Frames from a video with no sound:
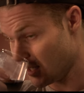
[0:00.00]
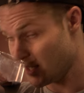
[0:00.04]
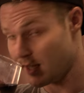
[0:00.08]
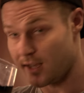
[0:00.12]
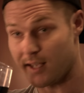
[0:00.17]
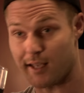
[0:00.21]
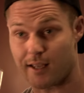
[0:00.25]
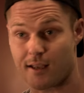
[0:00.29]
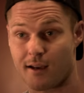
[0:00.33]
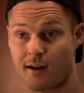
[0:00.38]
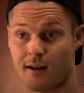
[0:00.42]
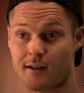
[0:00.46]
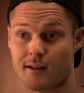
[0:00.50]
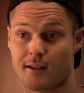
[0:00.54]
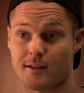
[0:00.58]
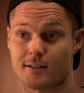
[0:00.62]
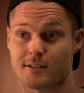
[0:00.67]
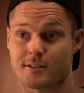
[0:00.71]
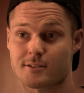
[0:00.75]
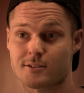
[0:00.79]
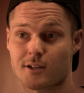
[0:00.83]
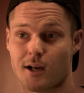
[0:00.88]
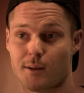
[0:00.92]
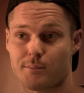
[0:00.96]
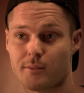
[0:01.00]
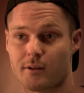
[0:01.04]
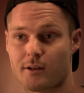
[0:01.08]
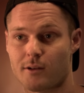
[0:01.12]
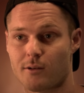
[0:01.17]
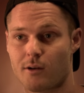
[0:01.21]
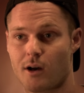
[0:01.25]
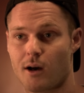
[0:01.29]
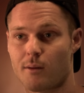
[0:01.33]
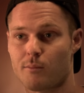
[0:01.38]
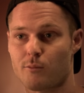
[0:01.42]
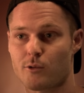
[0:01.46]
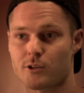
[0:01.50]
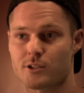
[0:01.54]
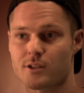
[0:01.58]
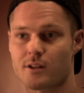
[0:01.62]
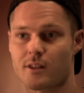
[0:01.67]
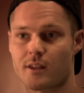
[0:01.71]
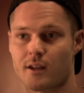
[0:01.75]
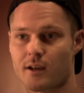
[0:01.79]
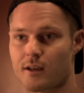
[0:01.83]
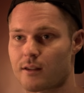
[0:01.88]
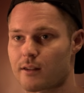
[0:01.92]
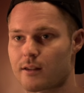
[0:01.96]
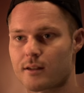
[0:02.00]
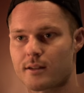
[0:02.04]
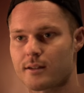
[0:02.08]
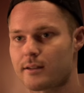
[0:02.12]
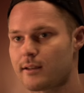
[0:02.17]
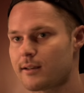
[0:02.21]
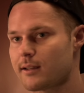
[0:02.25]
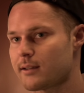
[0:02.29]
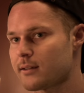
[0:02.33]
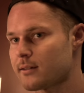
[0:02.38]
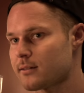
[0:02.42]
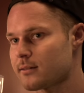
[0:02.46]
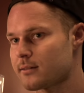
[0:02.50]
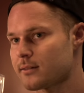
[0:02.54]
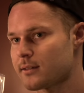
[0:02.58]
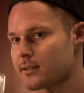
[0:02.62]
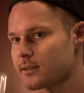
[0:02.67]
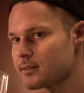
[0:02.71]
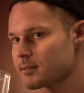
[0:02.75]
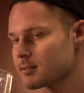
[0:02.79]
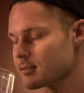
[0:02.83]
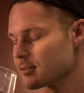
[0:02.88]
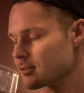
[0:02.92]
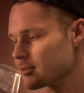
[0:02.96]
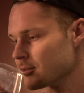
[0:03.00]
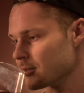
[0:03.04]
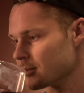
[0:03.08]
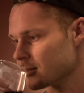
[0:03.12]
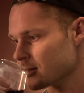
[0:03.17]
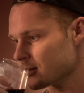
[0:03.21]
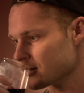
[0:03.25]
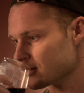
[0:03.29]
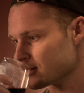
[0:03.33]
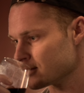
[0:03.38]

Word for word: Hey, Kanye just dropped a new album. What'd you think of it? You didn't listen to it.